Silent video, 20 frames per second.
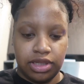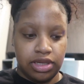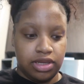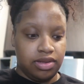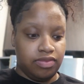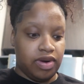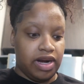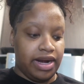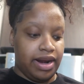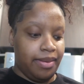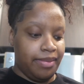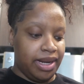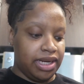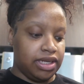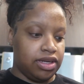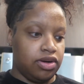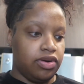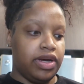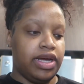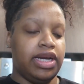Um, right now I'm about
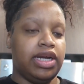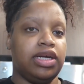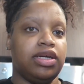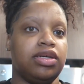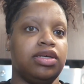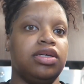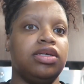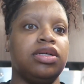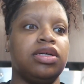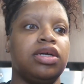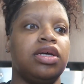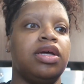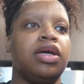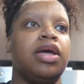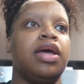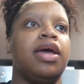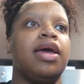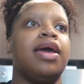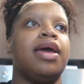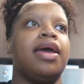to go ahead and cook,
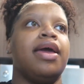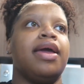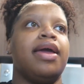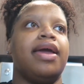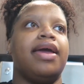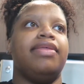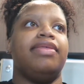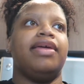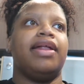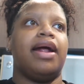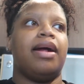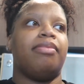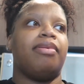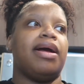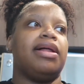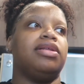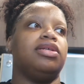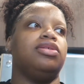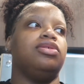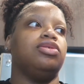and then I'll
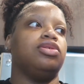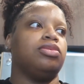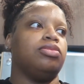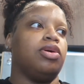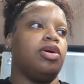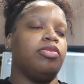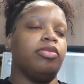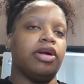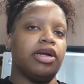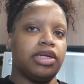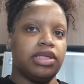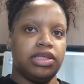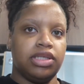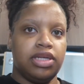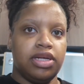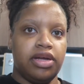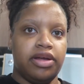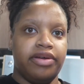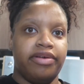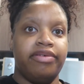probably do some homework and
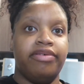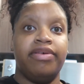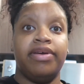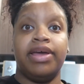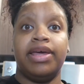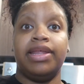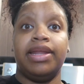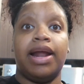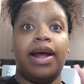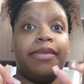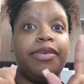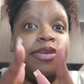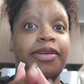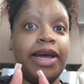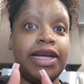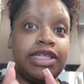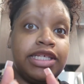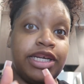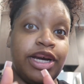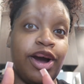stuff, and then I'll be
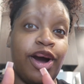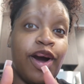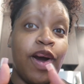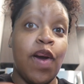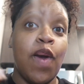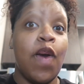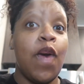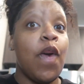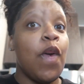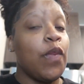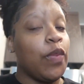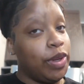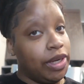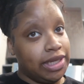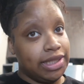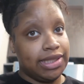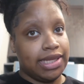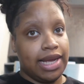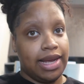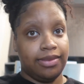back to y'all when
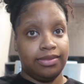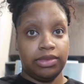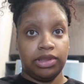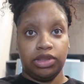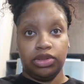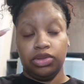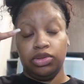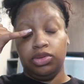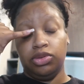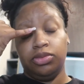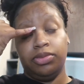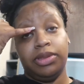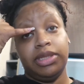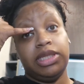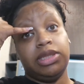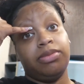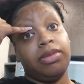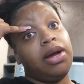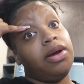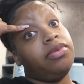it's time to
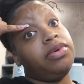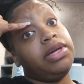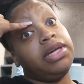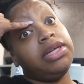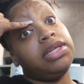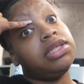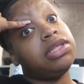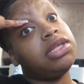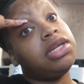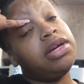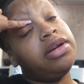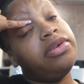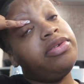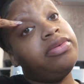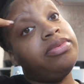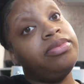bleach my wig and stuff.